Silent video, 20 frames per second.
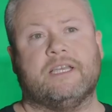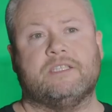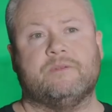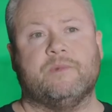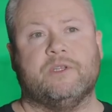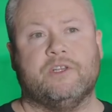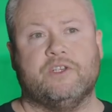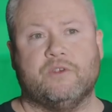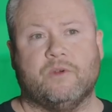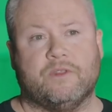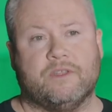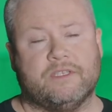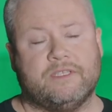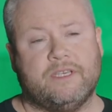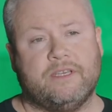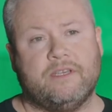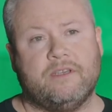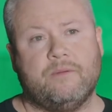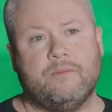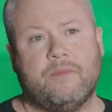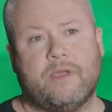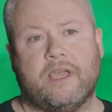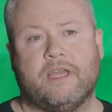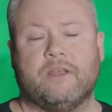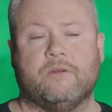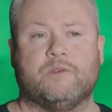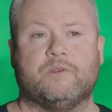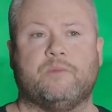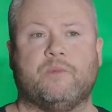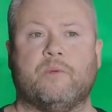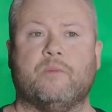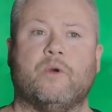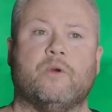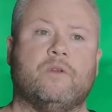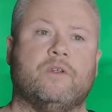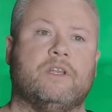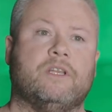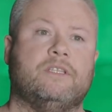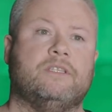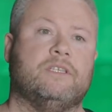asked me to join the team, and I was
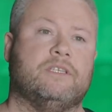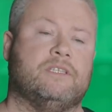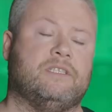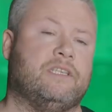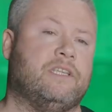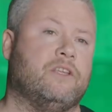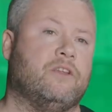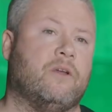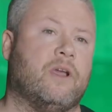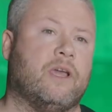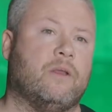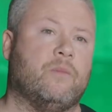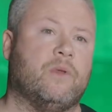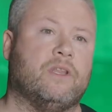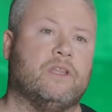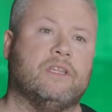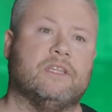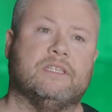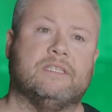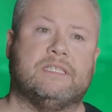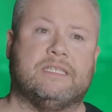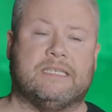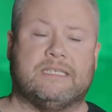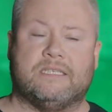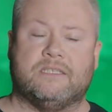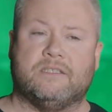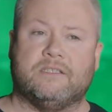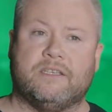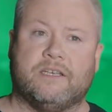promoted to senior admin in Season